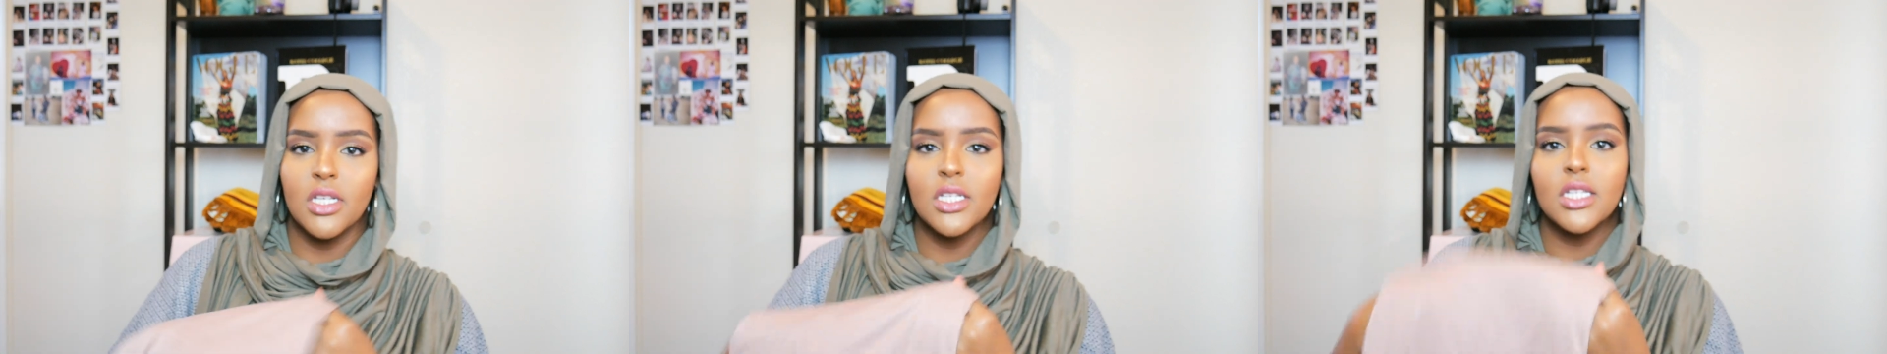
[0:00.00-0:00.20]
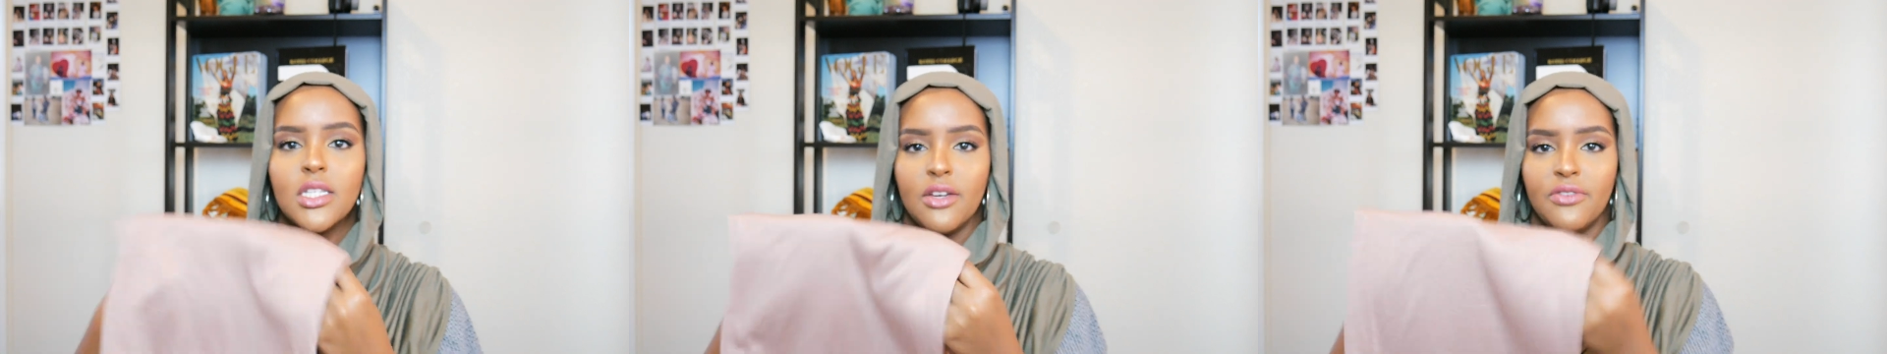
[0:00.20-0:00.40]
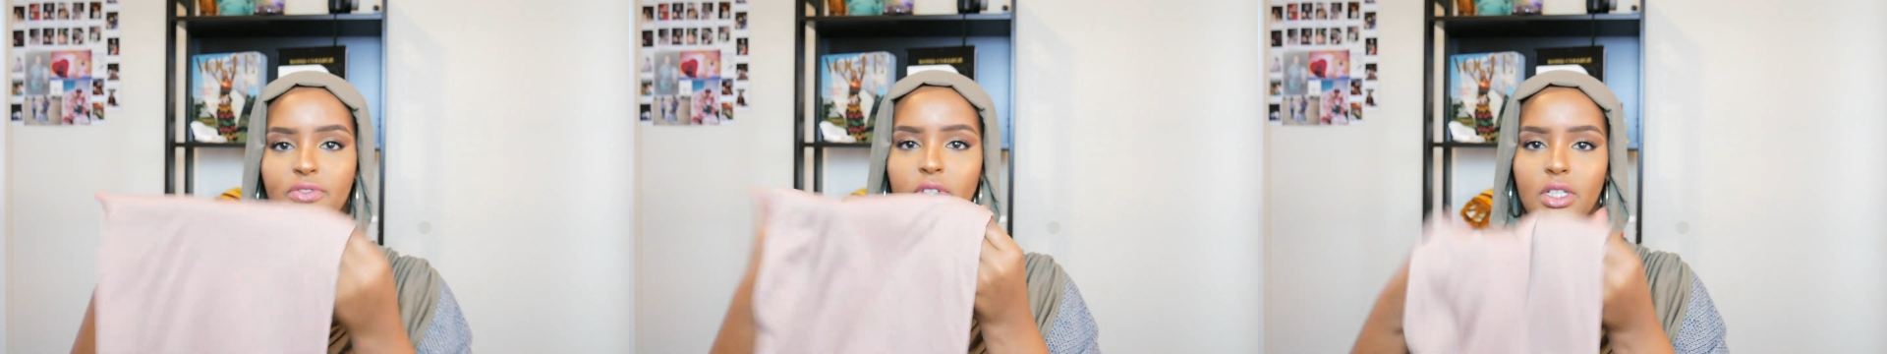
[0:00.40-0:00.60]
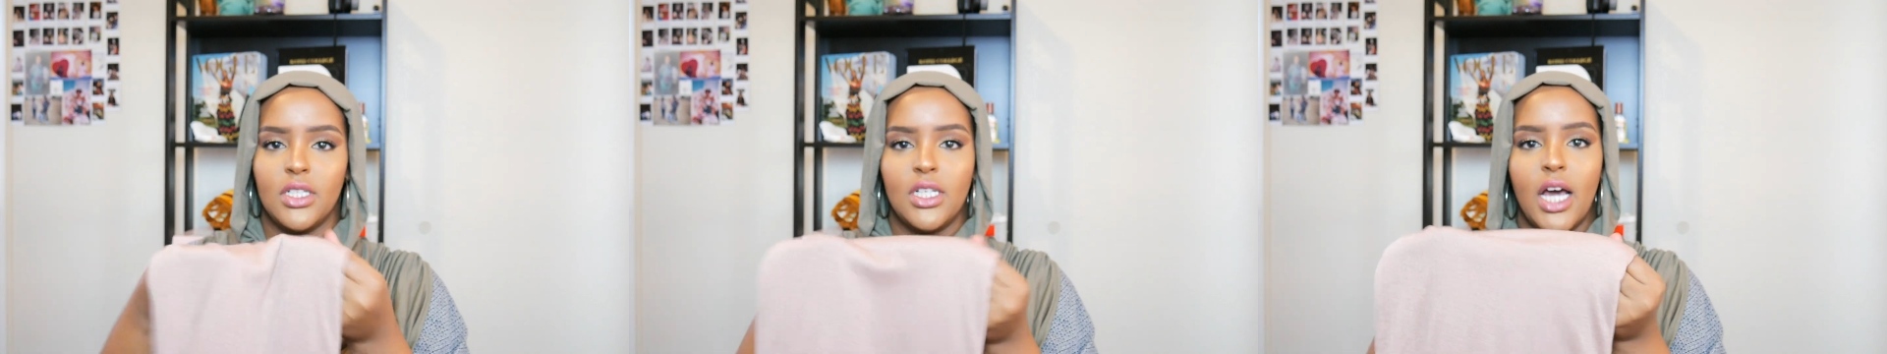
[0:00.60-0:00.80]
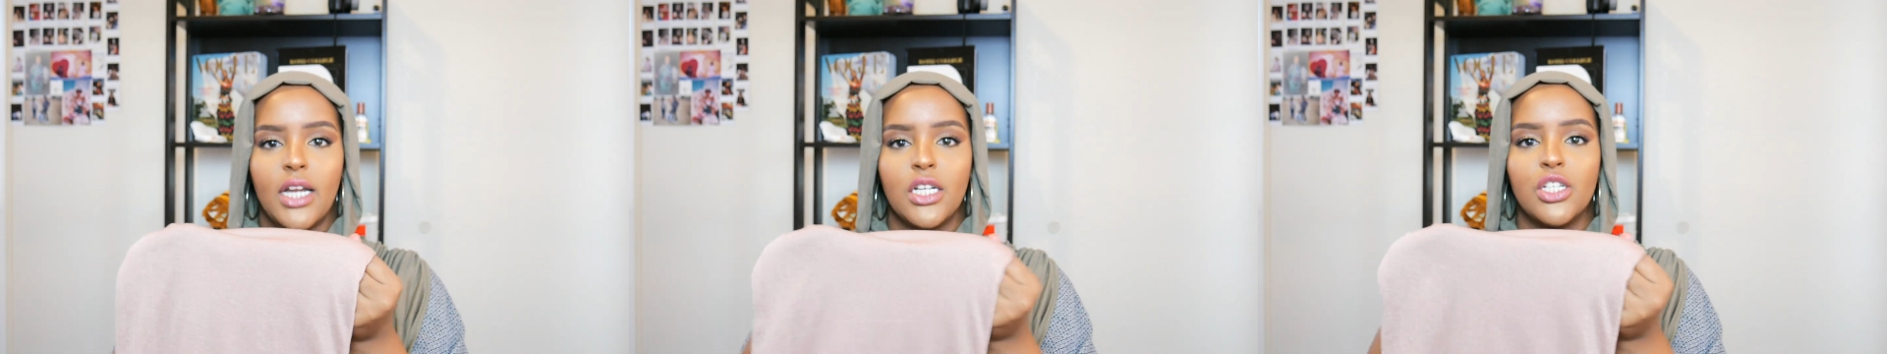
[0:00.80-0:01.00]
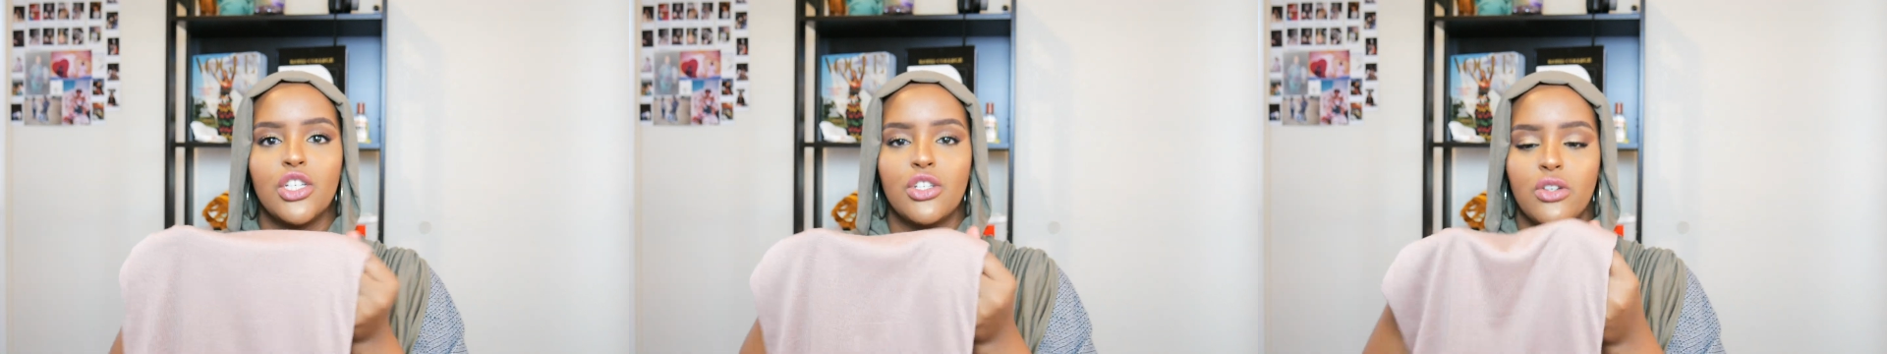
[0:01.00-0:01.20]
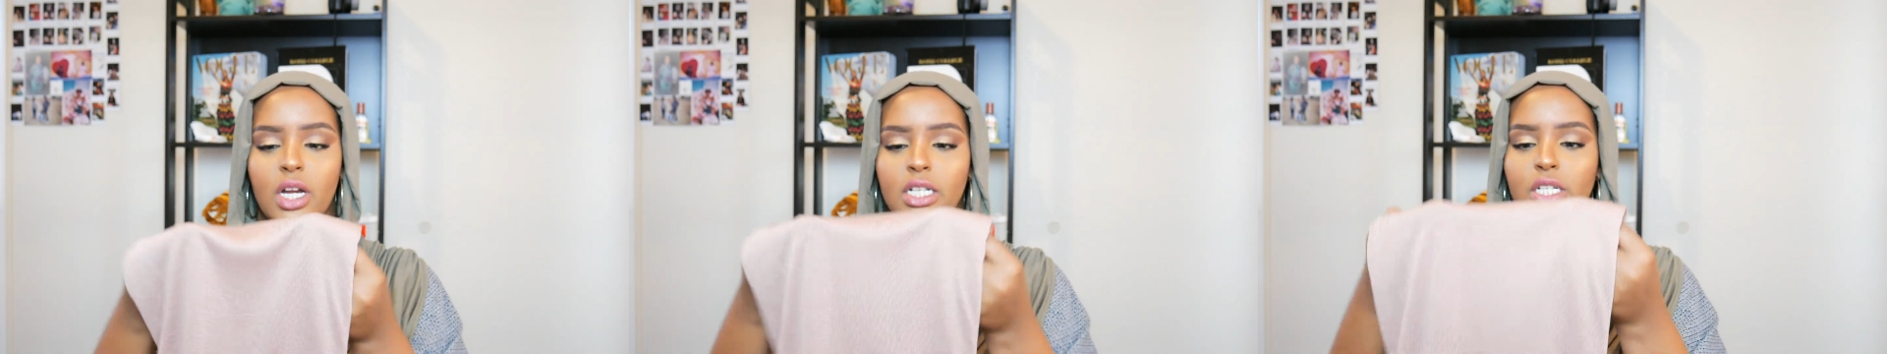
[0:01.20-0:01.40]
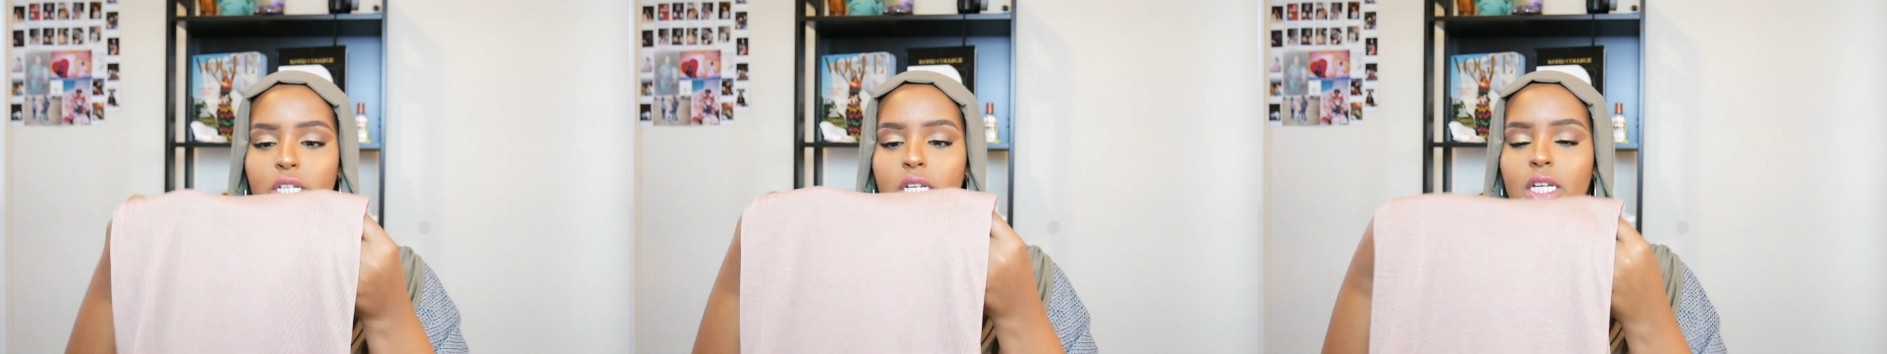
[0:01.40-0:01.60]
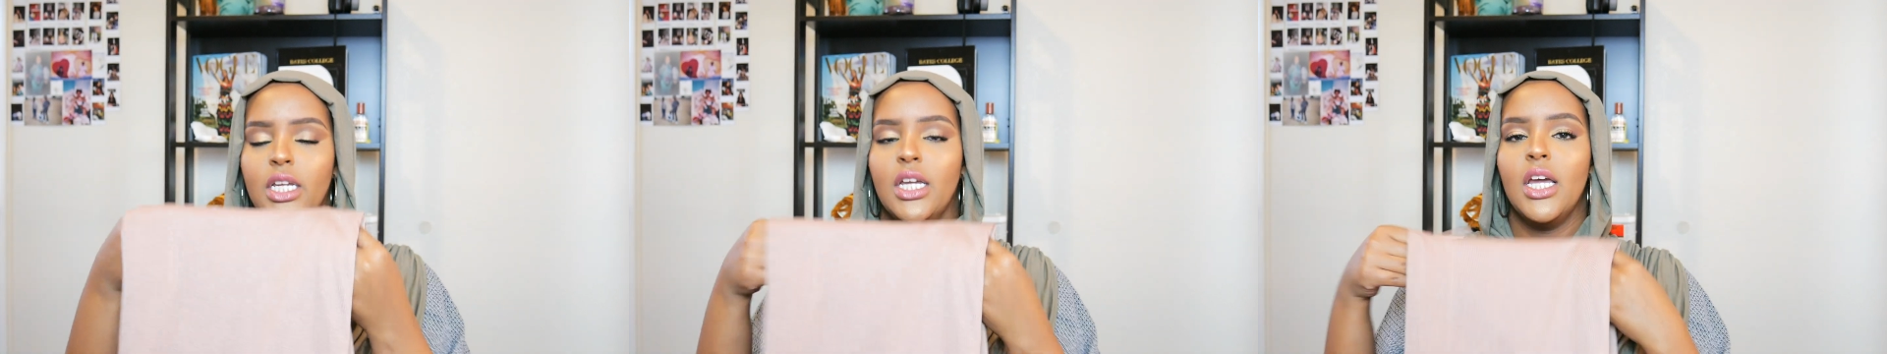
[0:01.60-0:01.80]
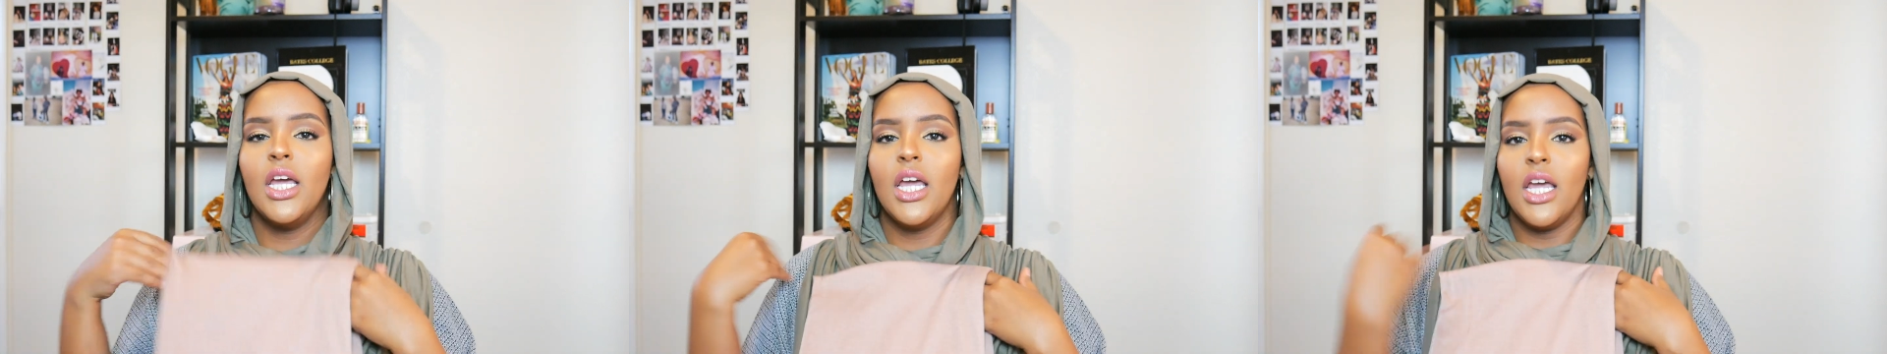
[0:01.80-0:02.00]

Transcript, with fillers: stiffer, not as stretchy.